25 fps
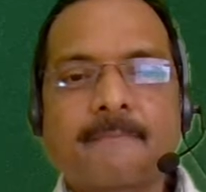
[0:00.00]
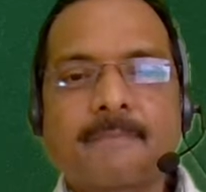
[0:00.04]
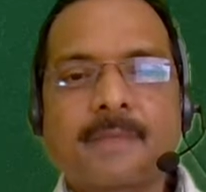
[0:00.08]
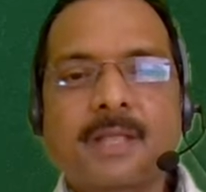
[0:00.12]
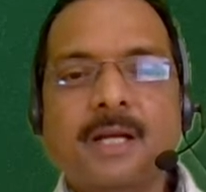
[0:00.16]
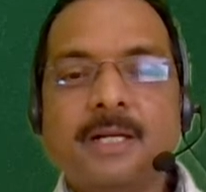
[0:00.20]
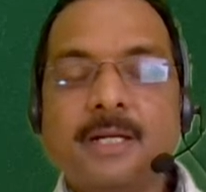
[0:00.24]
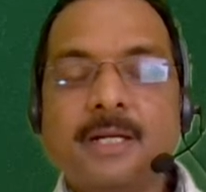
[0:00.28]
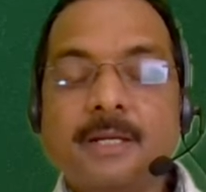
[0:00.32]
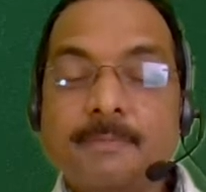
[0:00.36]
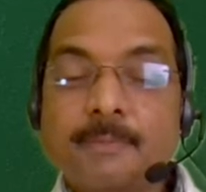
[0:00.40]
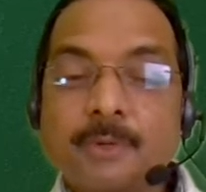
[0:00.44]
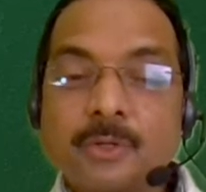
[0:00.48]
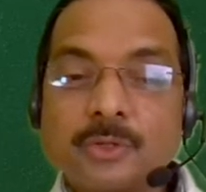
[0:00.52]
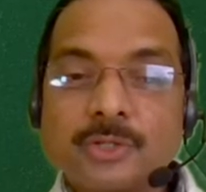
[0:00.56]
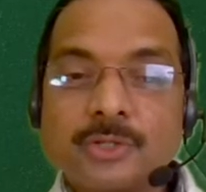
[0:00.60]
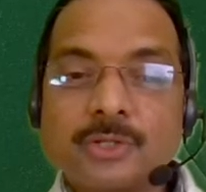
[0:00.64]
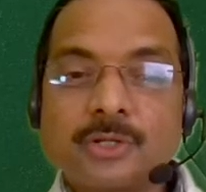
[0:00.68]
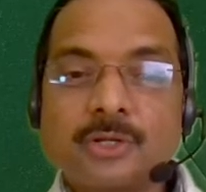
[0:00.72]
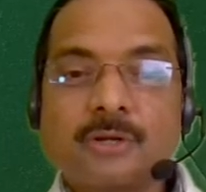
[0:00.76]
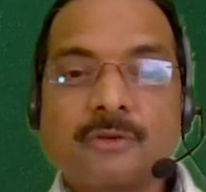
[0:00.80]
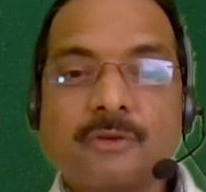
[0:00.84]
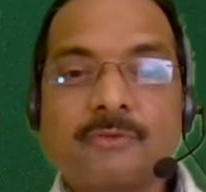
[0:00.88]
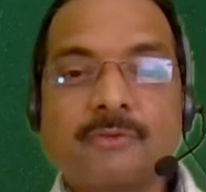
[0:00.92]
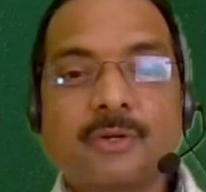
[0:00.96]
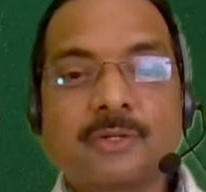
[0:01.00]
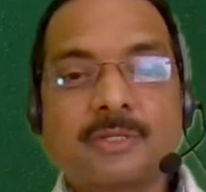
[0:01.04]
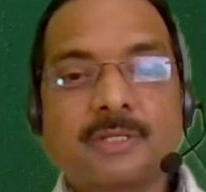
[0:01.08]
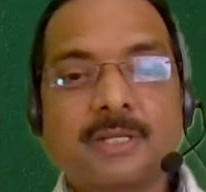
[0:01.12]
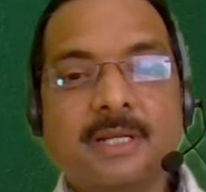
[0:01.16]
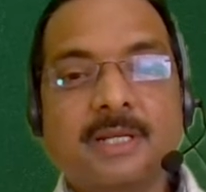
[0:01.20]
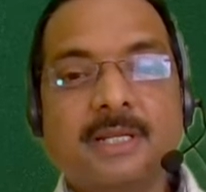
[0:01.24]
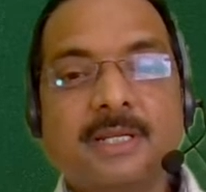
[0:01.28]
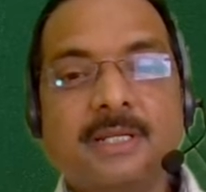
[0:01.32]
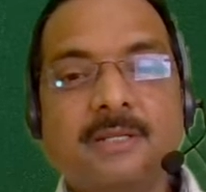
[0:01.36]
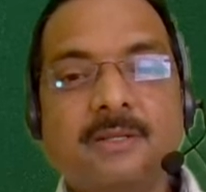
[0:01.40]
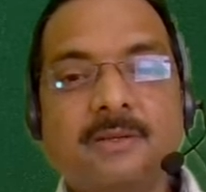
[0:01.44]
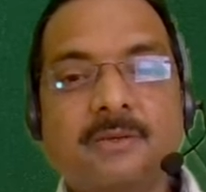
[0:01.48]
Deposition of
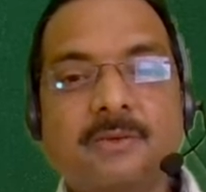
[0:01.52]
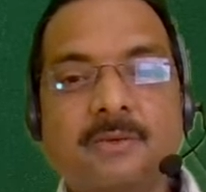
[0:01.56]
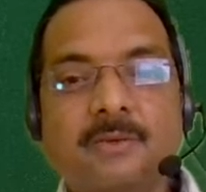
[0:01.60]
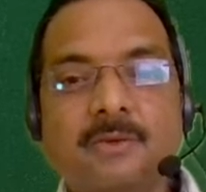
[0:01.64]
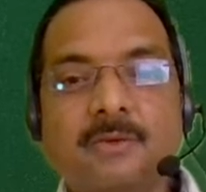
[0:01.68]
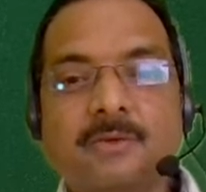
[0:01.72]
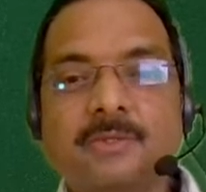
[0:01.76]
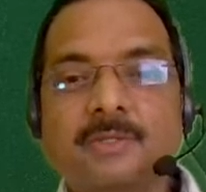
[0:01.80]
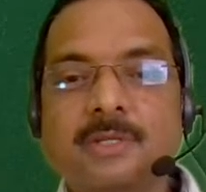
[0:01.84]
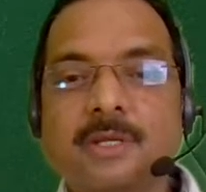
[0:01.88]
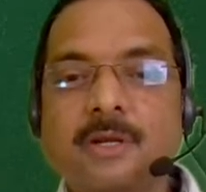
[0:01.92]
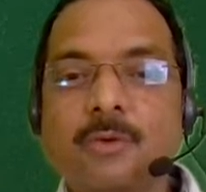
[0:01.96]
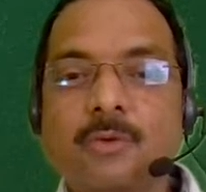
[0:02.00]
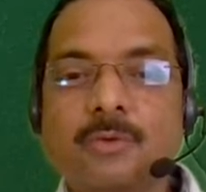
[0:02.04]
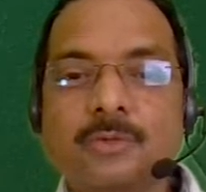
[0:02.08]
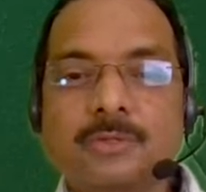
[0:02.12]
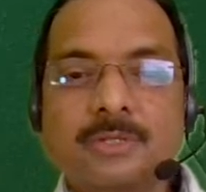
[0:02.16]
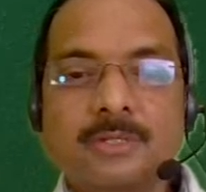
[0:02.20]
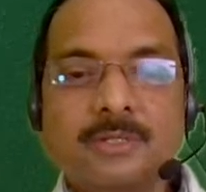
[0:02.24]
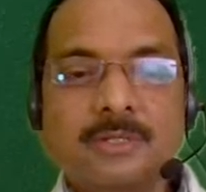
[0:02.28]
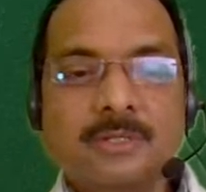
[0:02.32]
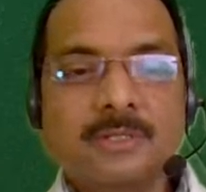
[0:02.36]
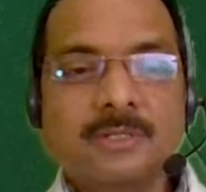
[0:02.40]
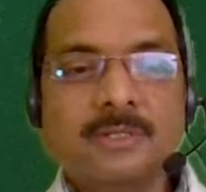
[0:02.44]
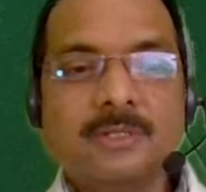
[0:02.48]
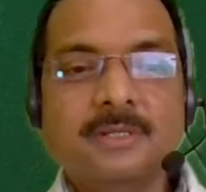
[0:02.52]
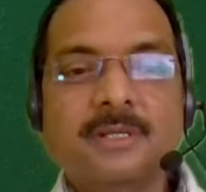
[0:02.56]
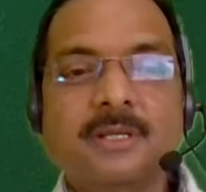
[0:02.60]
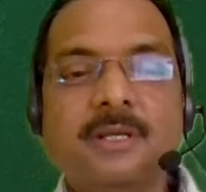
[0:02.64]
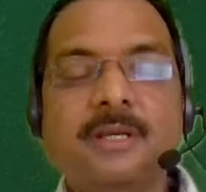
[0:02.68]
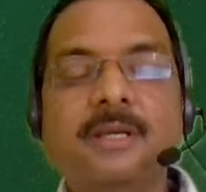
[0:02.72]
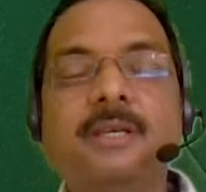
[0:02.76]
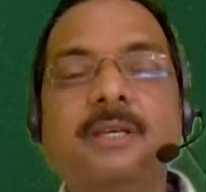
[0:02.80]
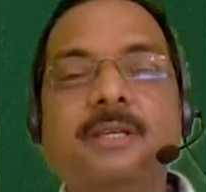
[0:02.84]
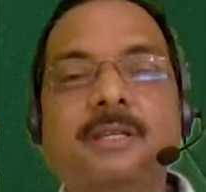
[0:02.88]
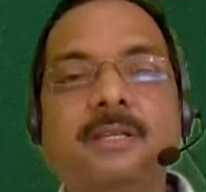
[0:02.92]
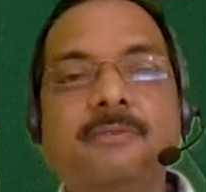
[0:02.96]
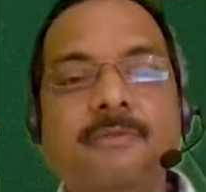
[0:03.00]
oxalate or oxalosis
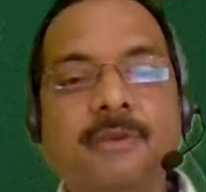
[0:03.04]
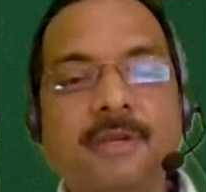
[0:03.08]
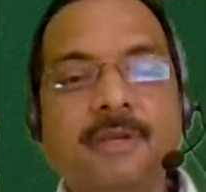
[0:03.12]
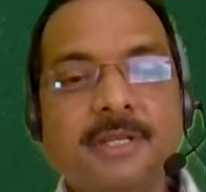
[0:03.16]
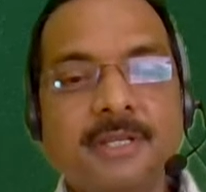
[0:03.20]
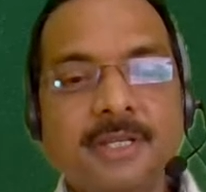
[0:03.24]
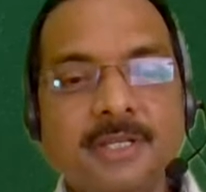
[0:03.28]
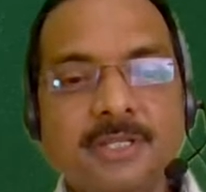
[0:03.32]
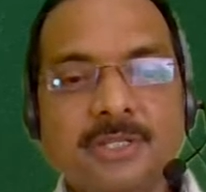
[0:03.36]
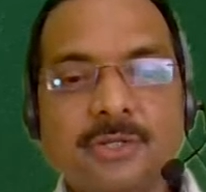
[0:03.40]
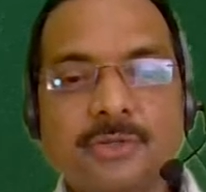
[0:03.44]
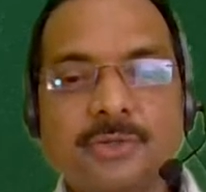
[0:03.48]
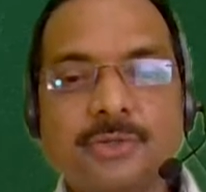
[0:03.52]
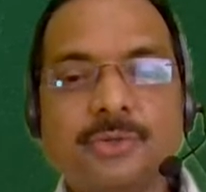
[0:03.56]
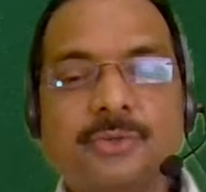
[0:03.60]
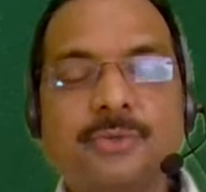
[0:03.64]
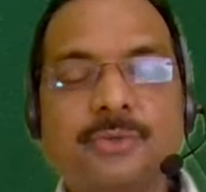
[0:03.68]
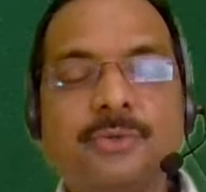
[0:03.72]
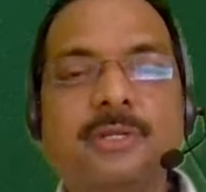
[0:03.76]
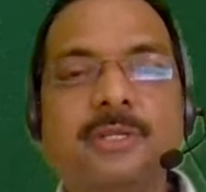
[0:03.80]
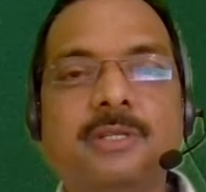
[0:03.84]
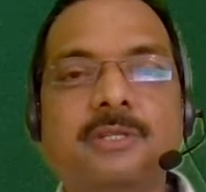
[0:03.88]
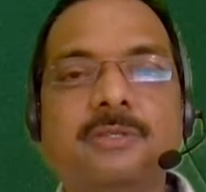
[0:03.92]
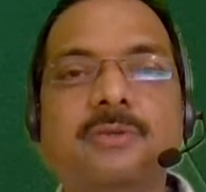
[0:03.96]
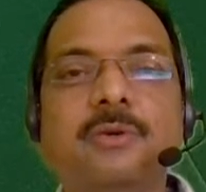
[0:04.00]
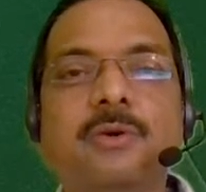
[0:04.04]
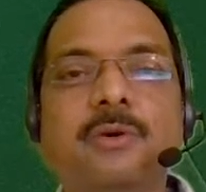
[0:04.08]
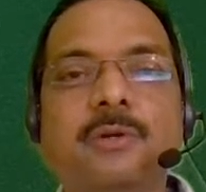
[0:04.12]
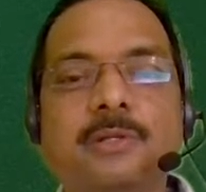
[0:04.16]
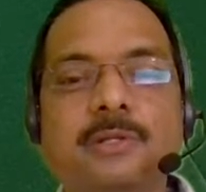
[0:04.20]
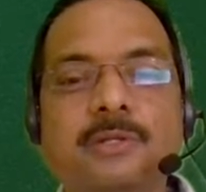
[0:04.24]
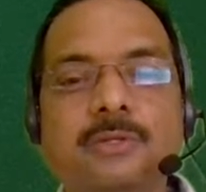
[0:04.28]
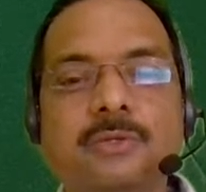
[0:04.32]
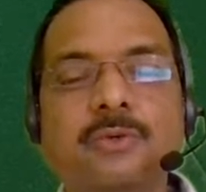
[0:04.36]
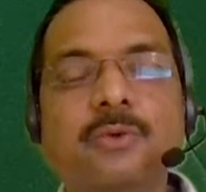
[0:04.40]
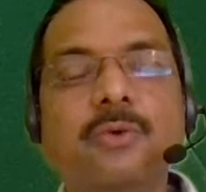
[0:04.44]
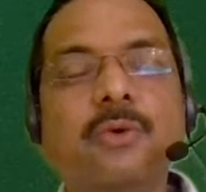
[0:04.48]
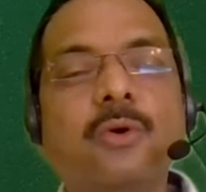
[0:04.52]
in various tissue is
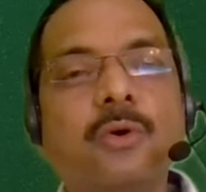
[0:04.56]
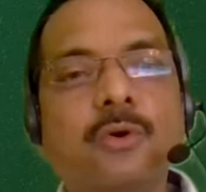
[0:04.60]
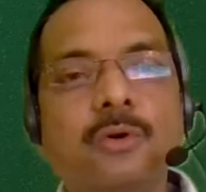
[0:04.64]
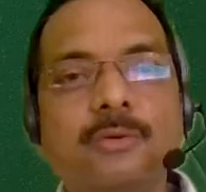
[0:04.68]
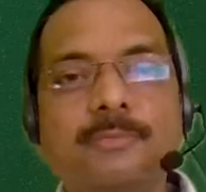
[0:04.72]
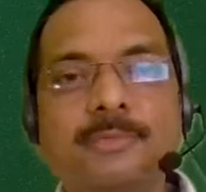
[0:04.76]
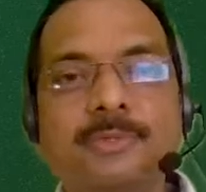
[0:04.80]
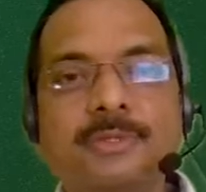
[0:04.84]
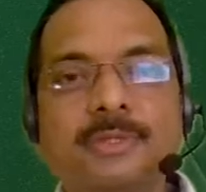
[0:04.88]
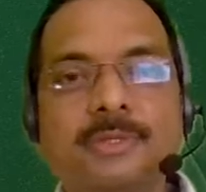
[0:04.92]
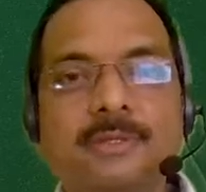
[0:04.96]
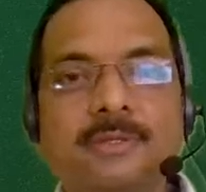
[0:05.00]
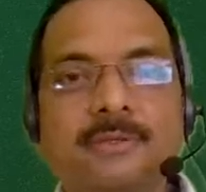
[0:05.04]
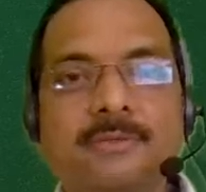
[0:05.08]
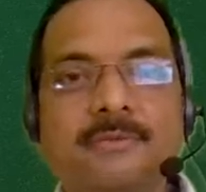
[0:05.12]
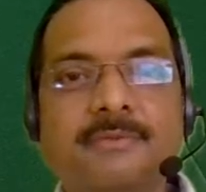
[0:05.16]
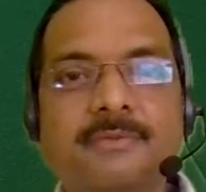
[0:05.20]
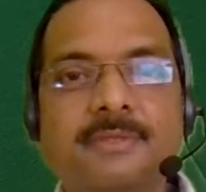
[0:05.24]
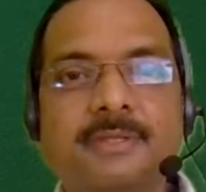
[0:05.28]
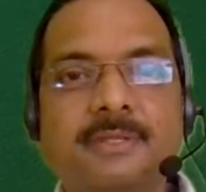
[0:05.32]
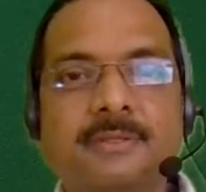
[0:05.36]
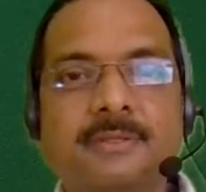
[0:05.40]
also observed.